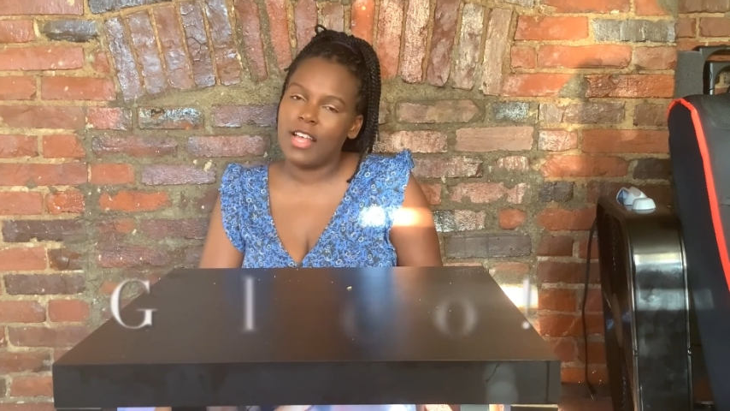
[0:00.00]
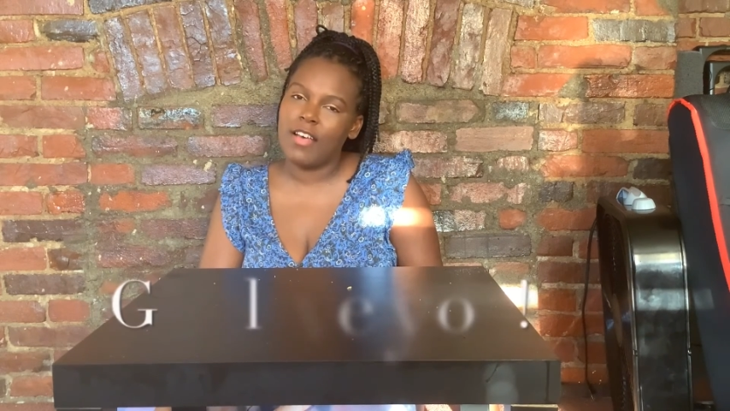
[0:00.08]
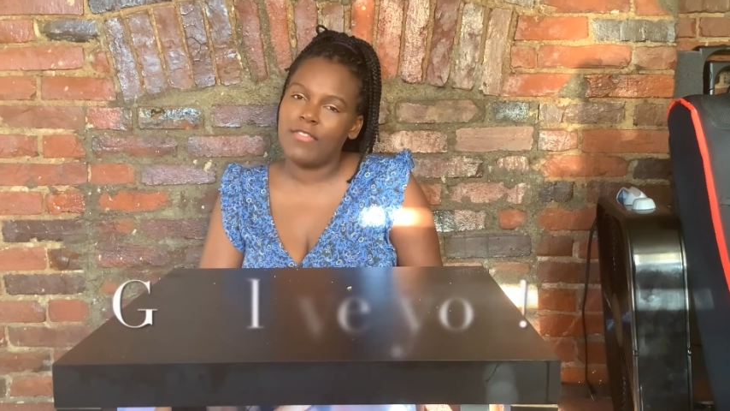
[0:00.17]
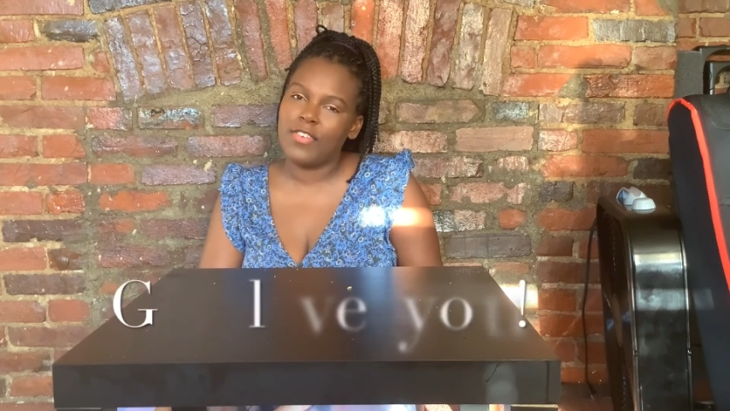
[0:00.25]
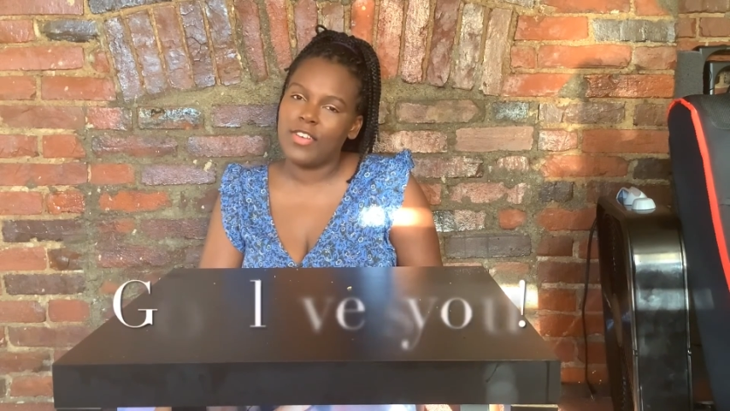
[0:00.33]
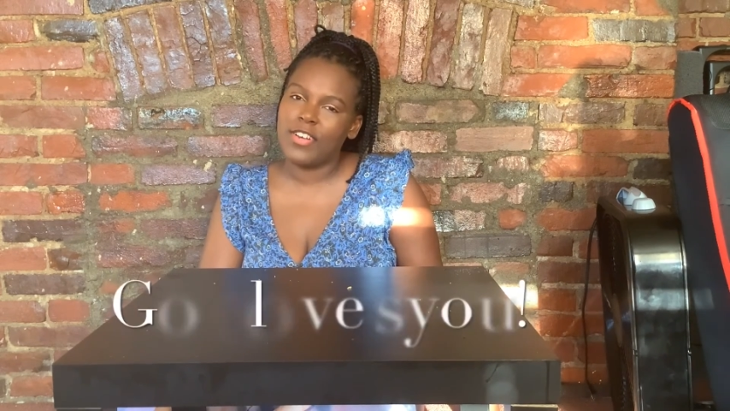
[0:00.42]
of
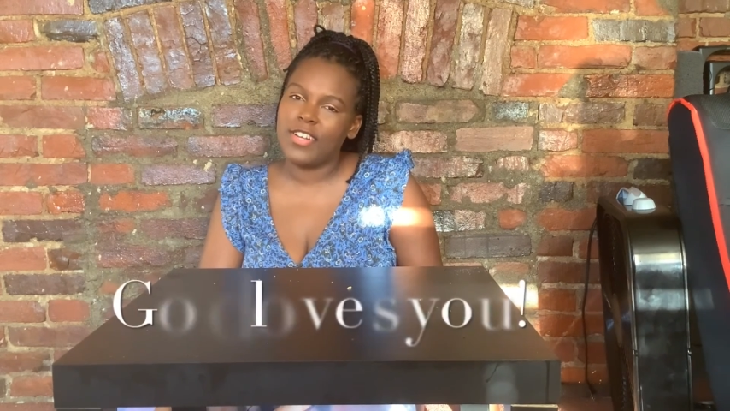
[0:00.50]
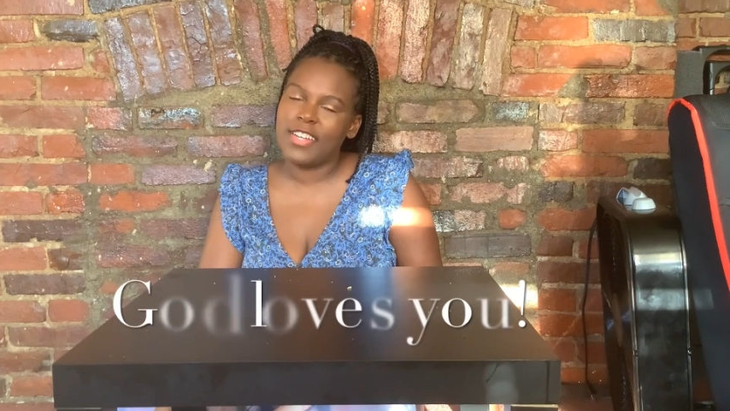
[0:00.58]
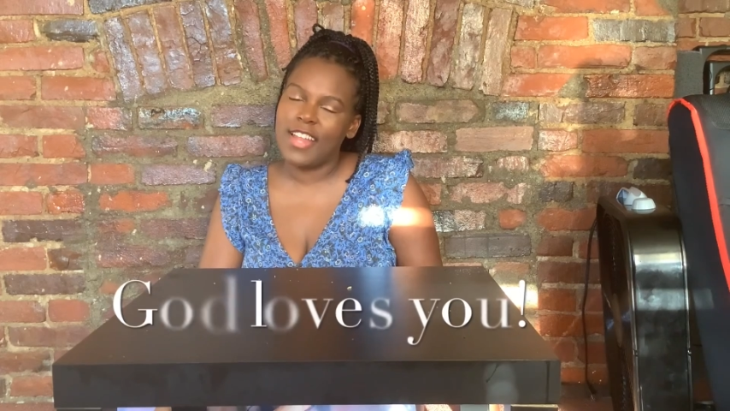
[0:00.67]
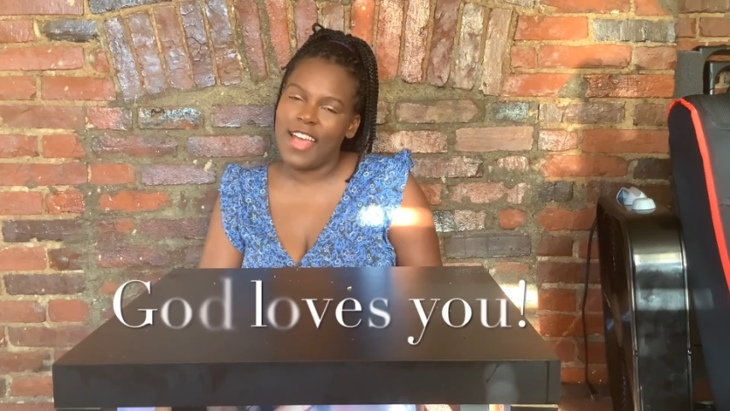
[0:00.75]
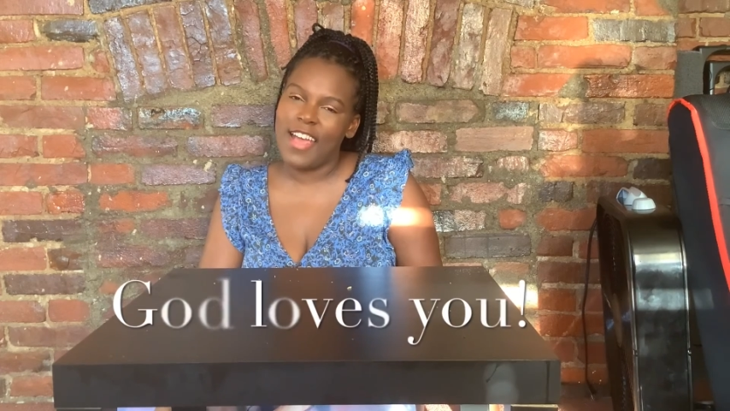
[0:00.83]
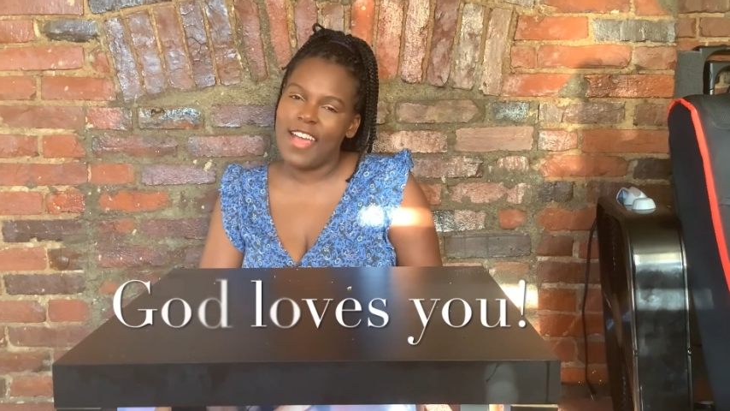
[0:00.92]
your
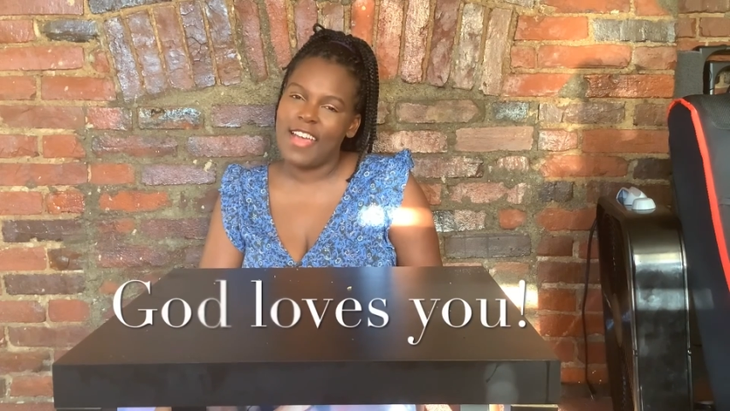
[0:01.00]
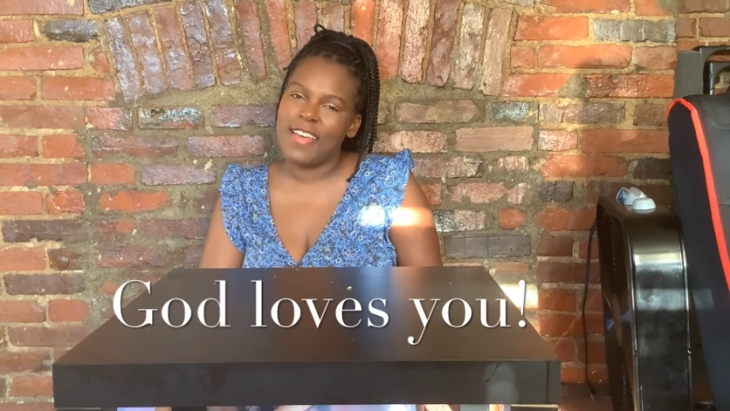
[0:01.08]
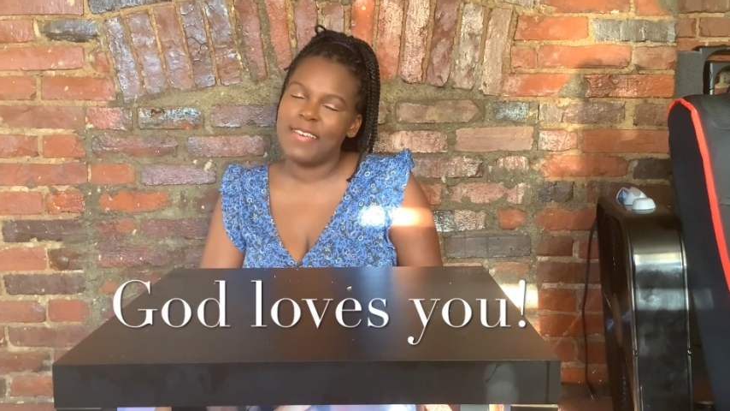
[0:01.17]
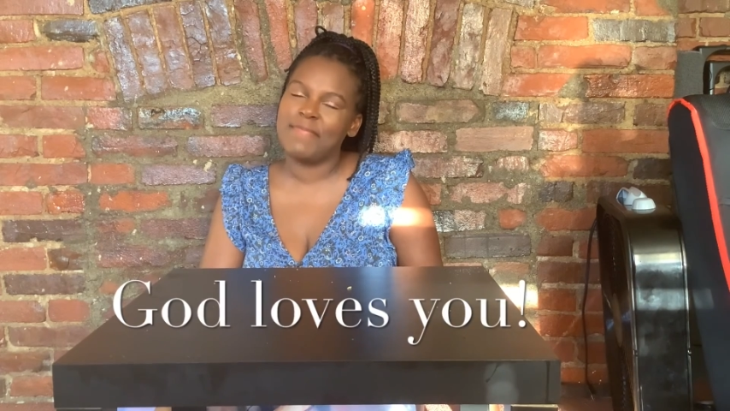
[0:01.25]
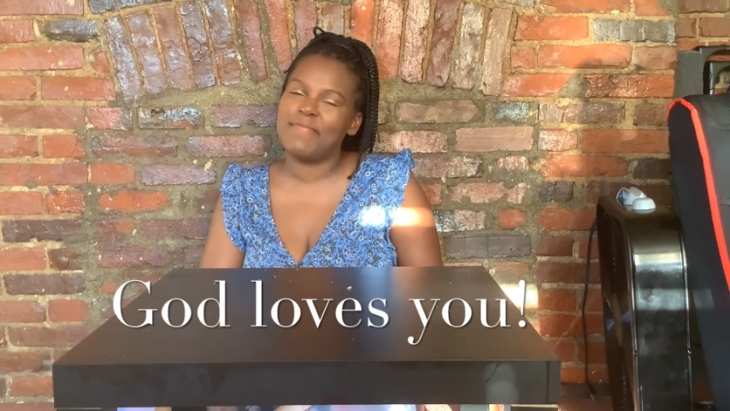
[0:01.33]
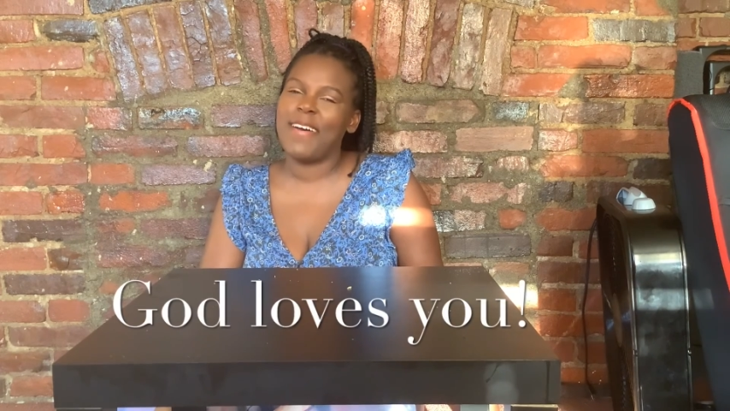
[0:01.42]
day.
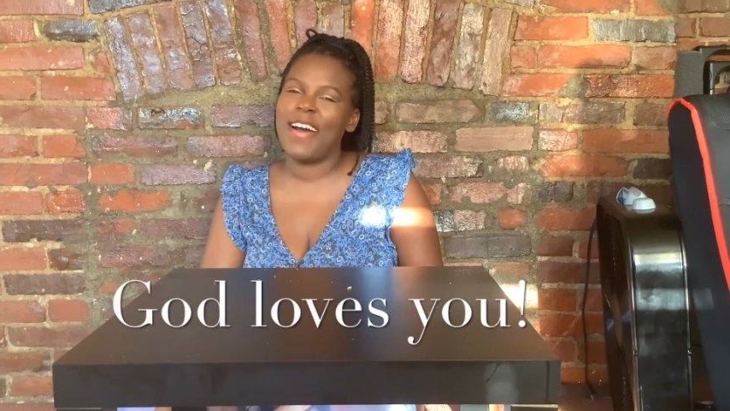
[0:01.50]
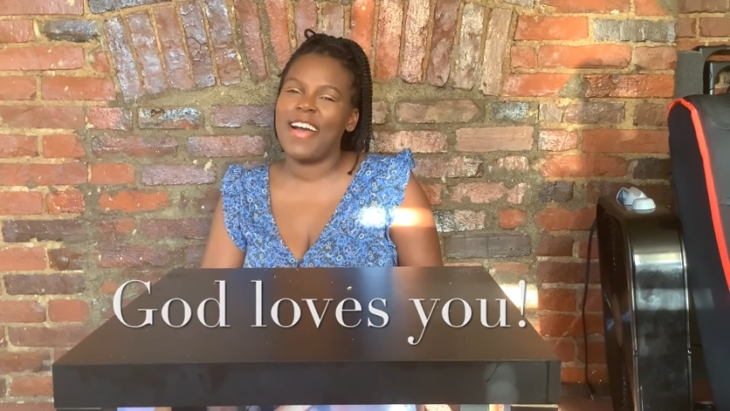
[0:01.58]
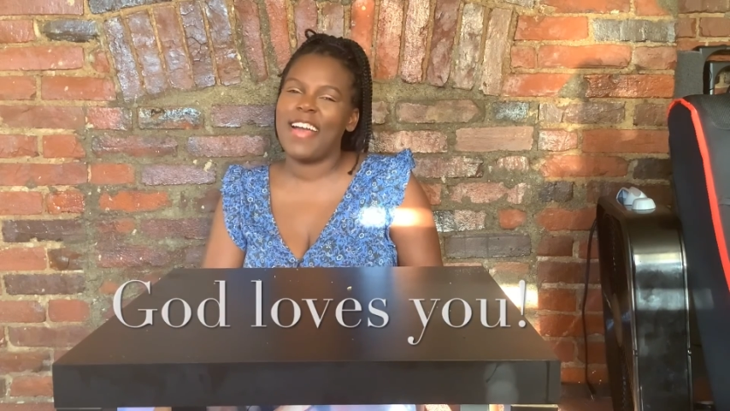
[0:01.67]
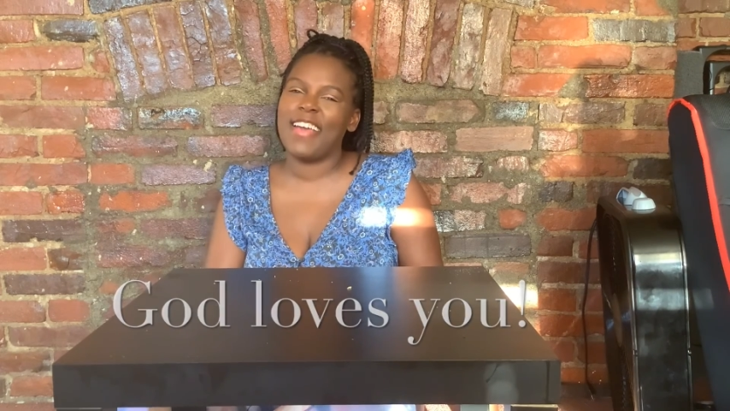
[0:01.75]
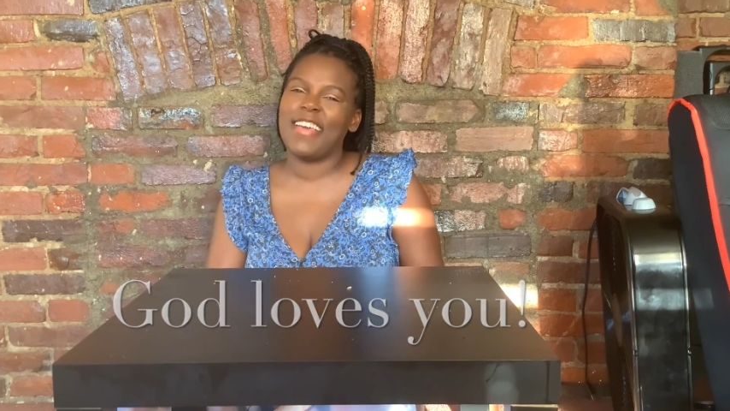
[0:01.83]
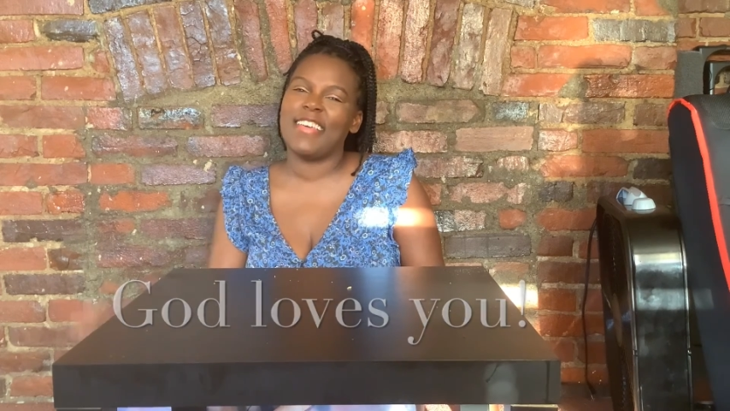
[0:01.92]

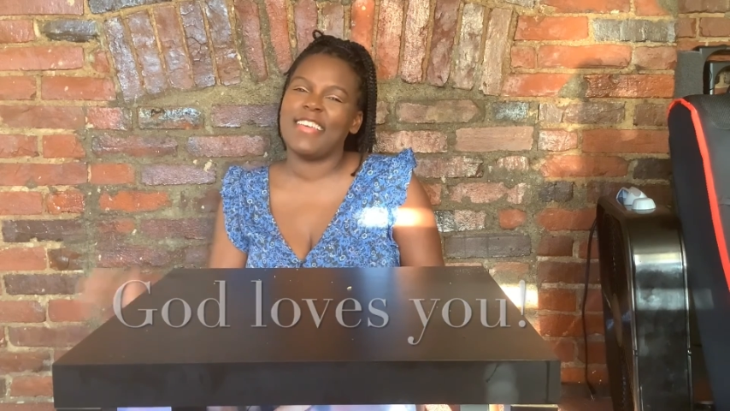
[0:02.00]
Bye.